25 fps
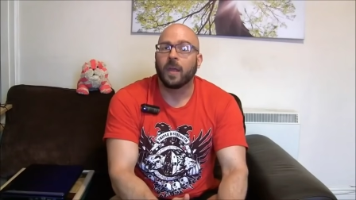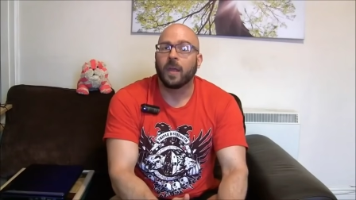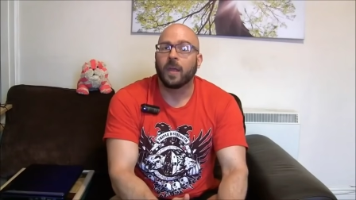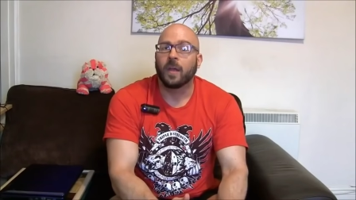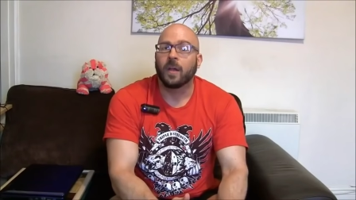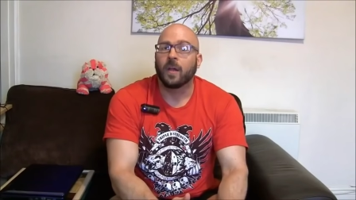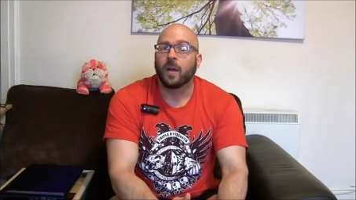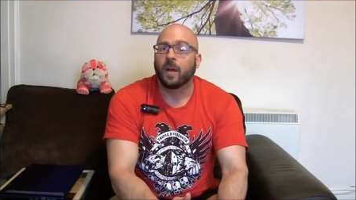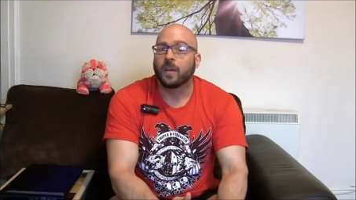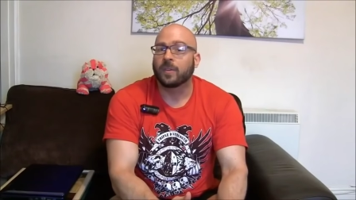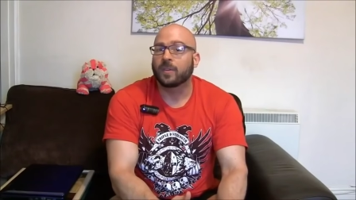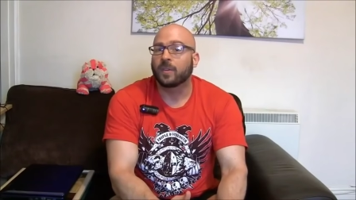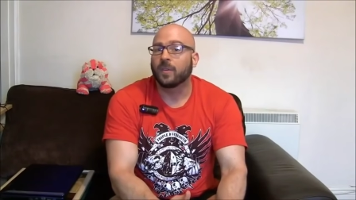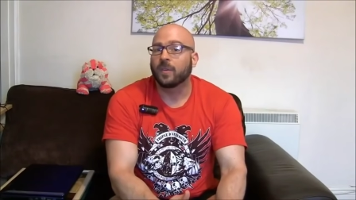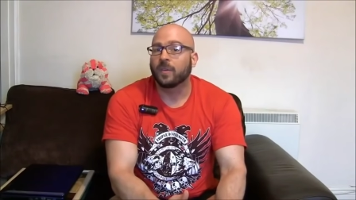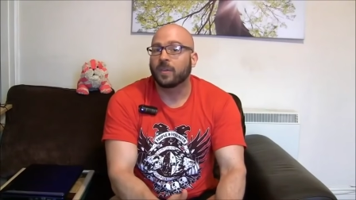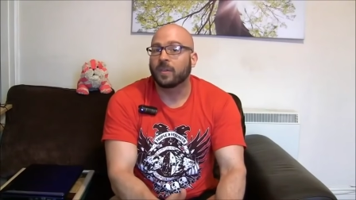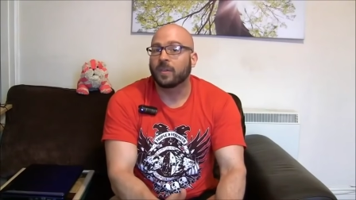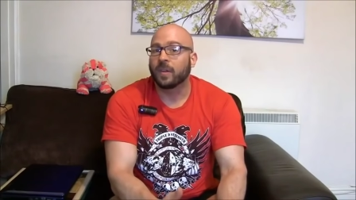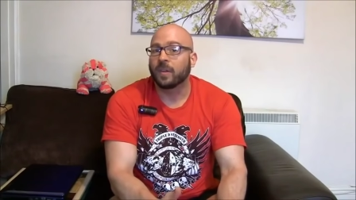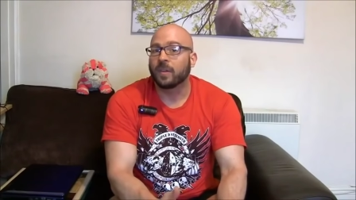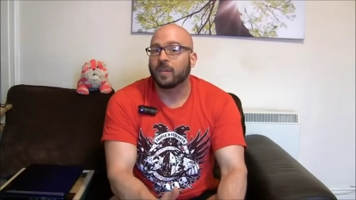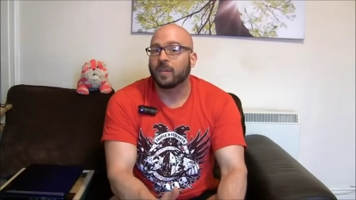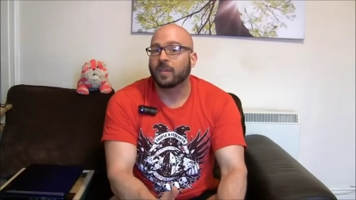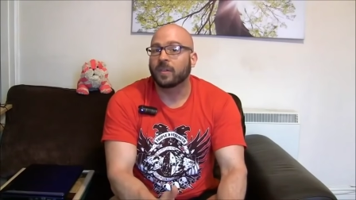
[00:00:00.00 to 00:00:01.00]
And also,
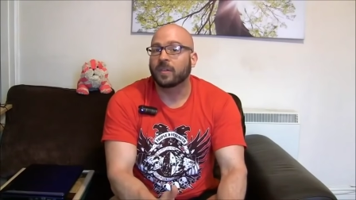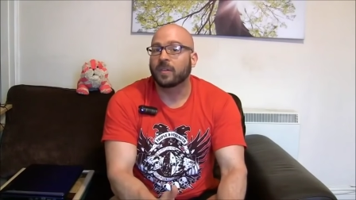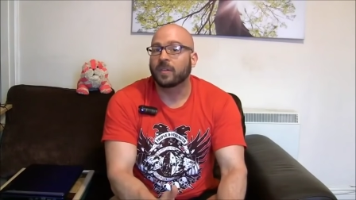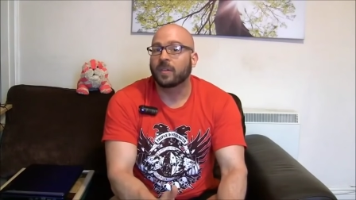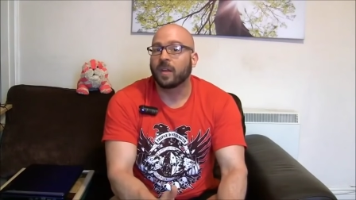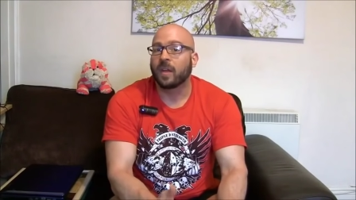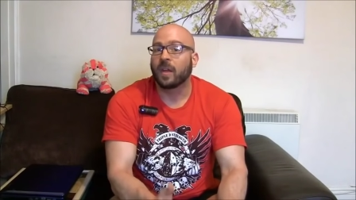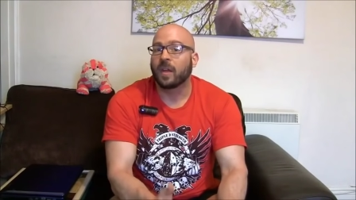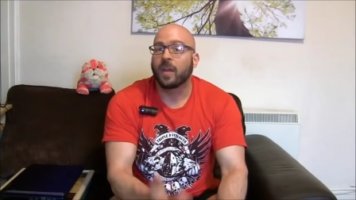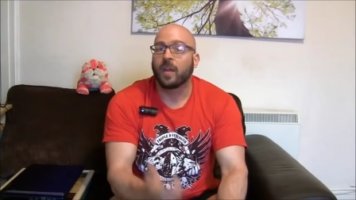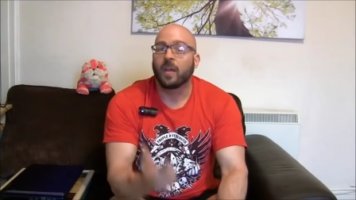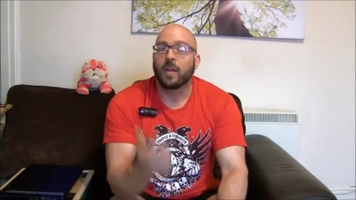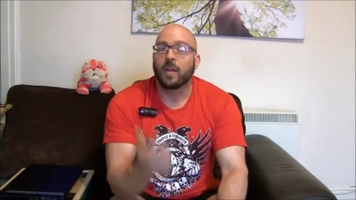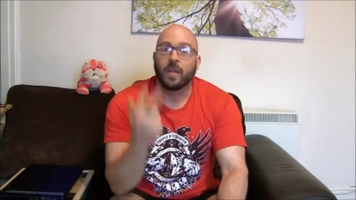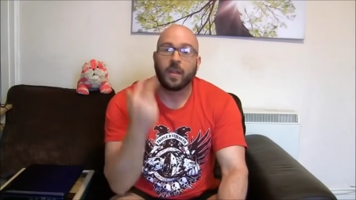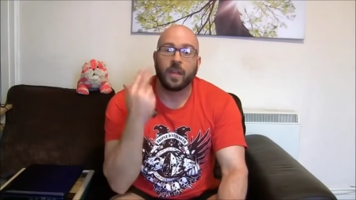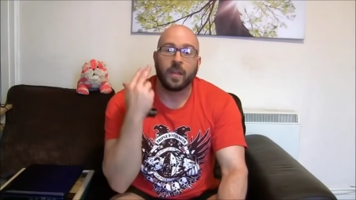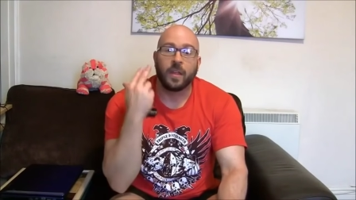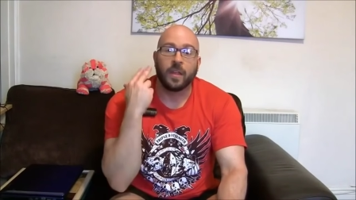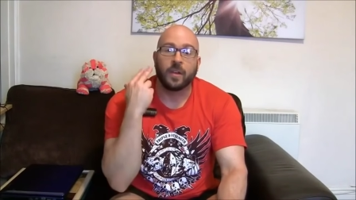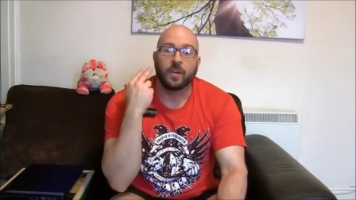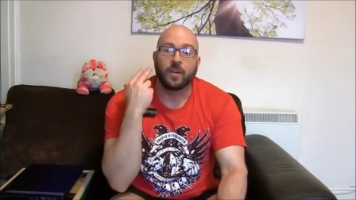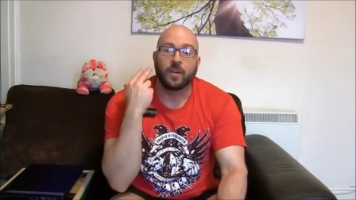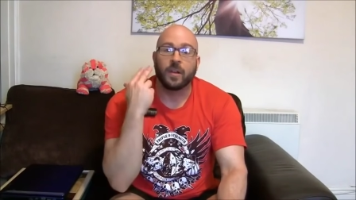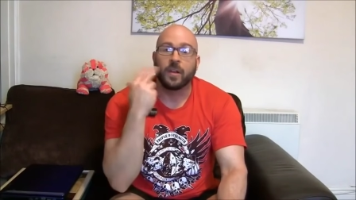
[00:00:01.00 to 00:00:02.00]
since
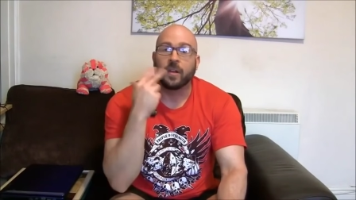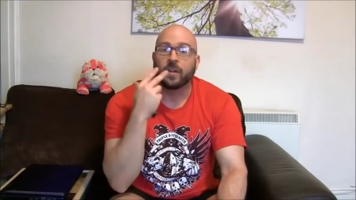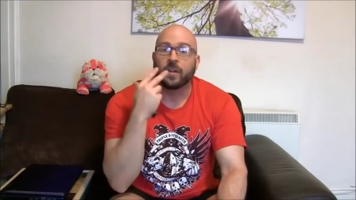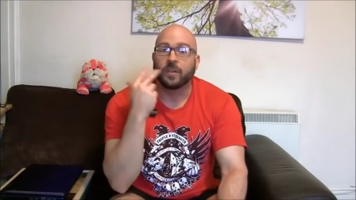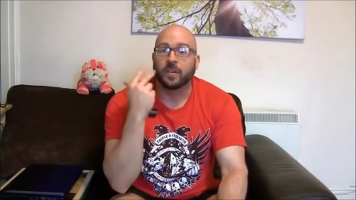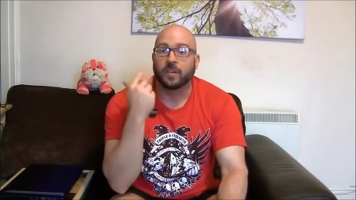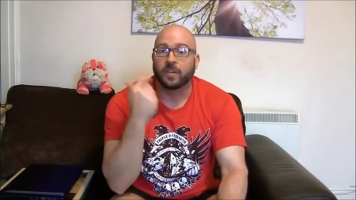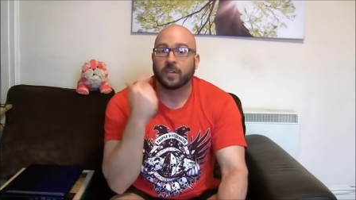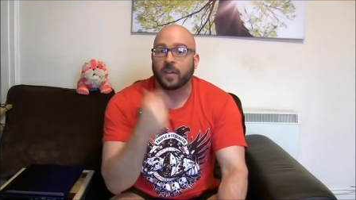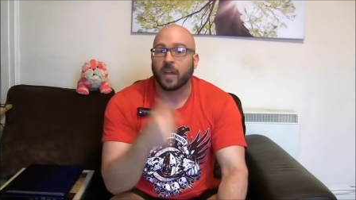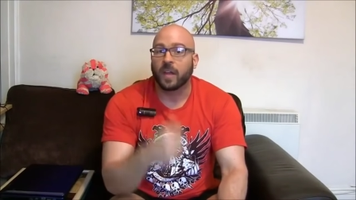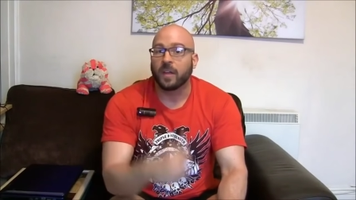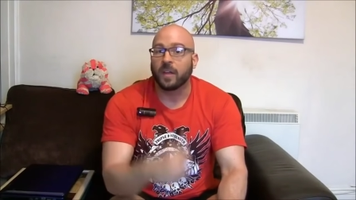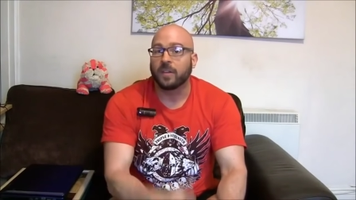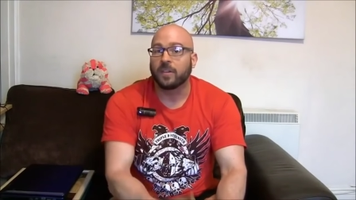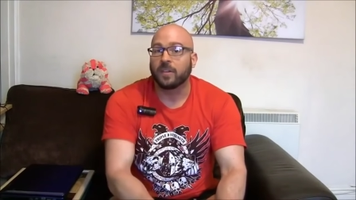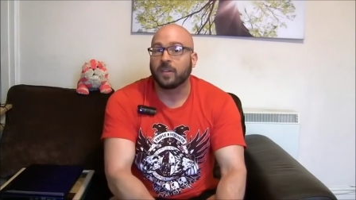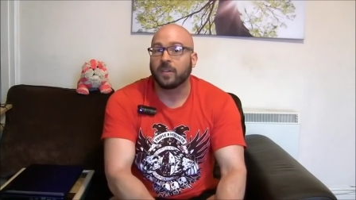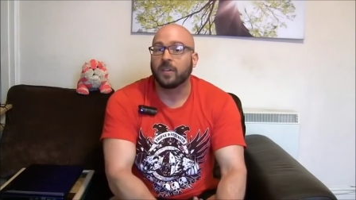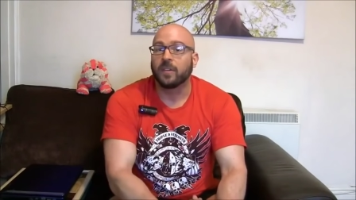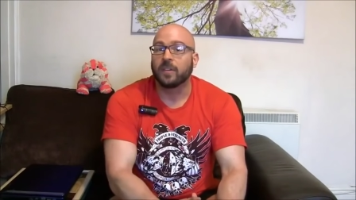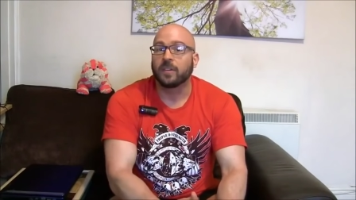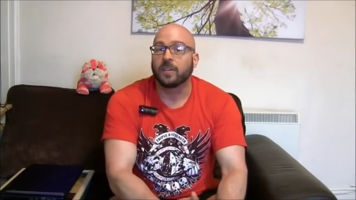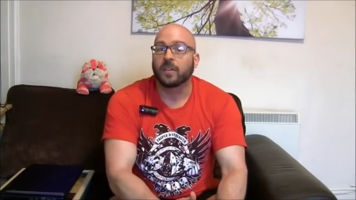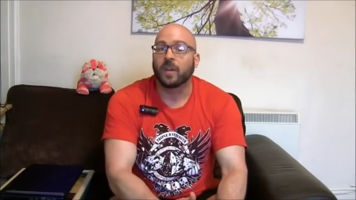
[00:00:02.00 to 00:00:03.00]
inner ears and
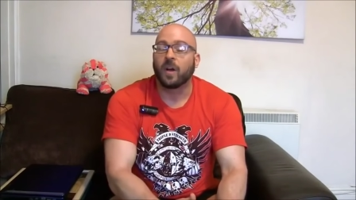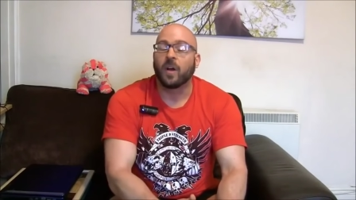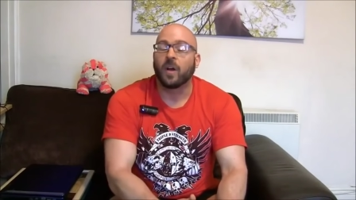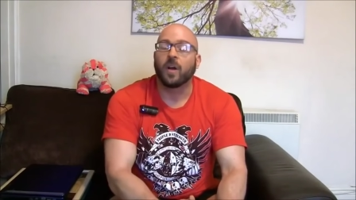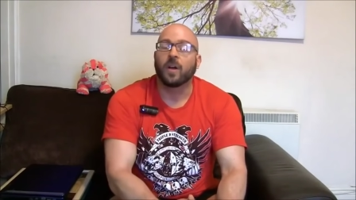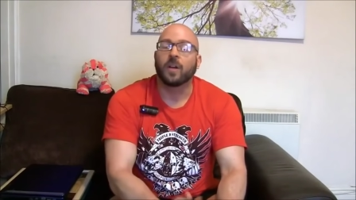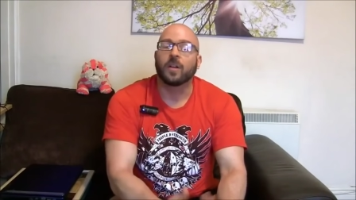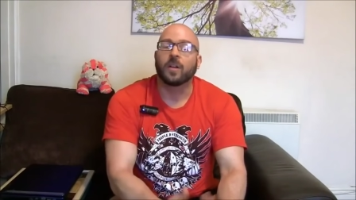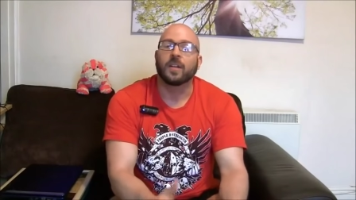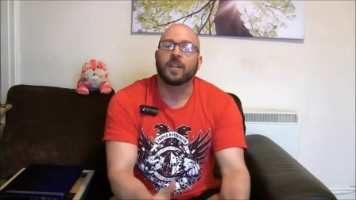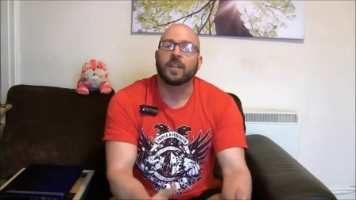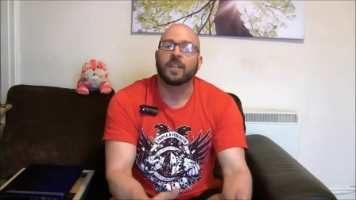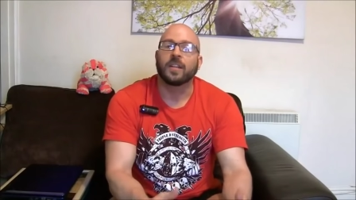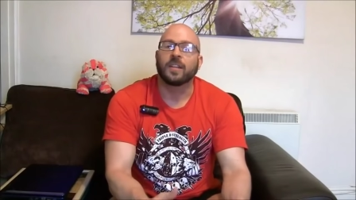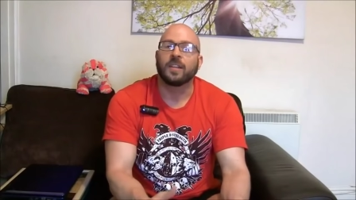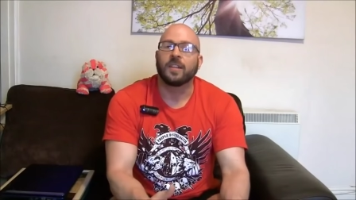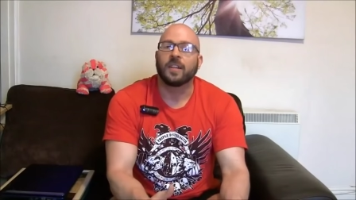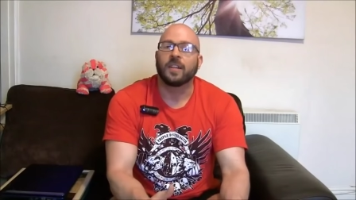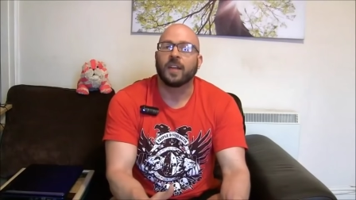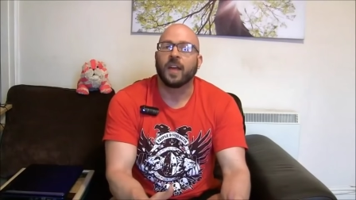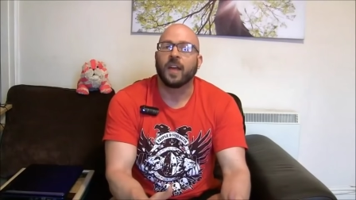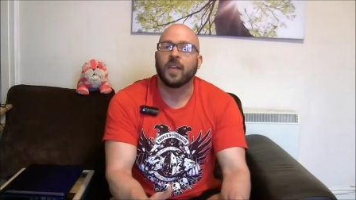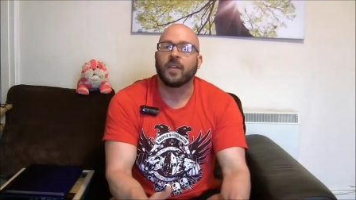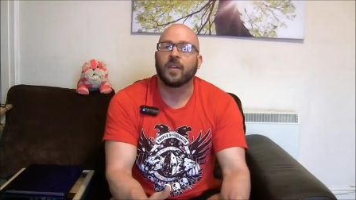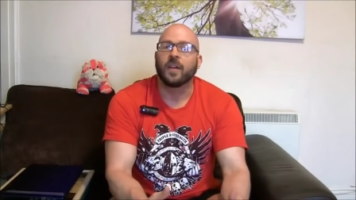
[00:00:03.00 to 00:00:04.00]
sinuses are
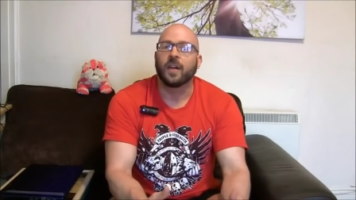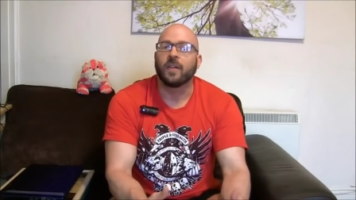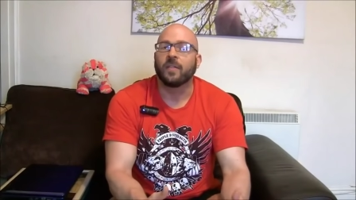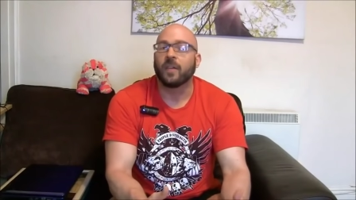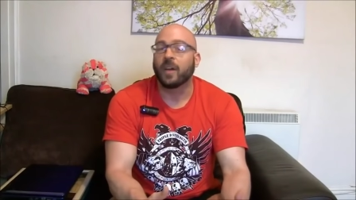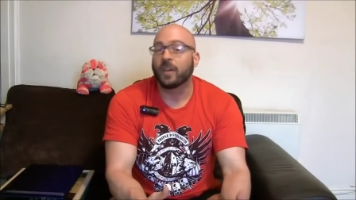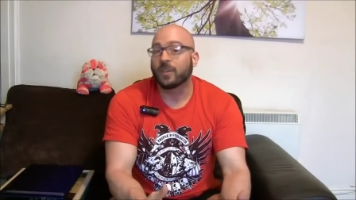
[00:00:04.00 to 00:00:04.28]
linked together,